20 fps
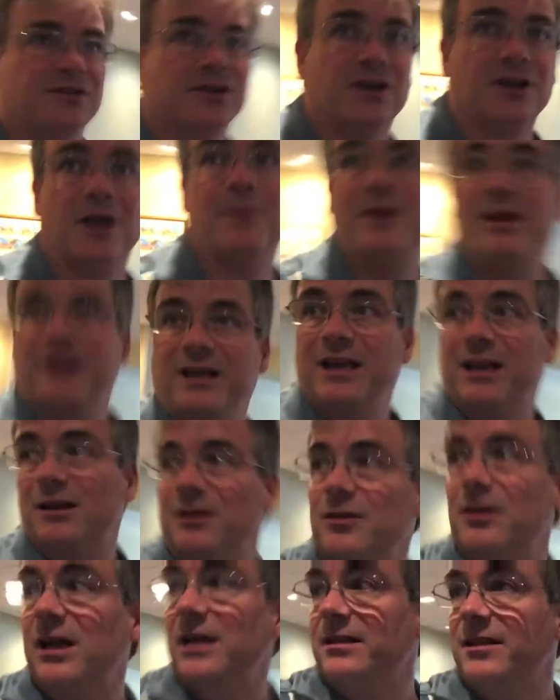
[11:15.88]
could come in and get a
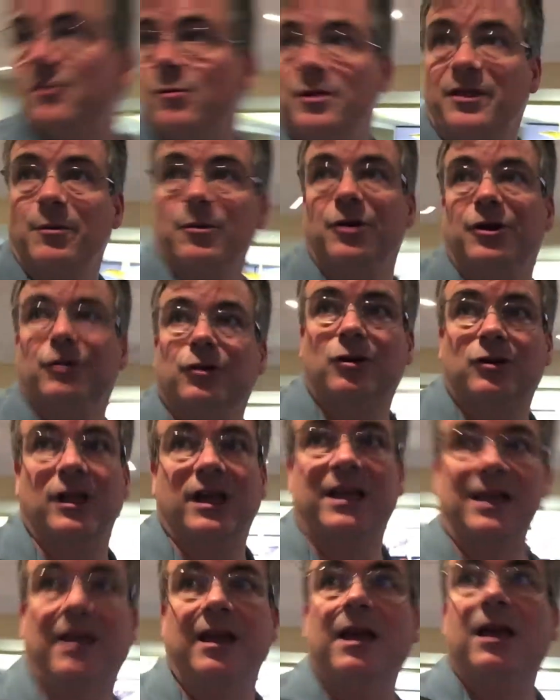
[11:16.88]
good idea what they were going to look
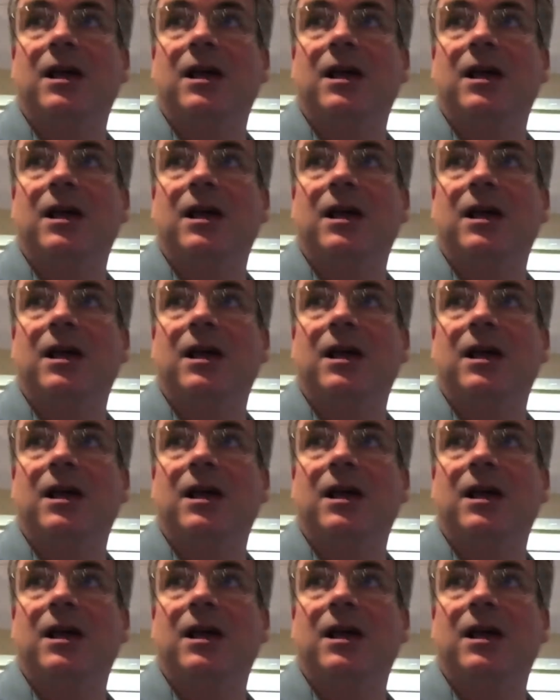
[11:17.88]
like.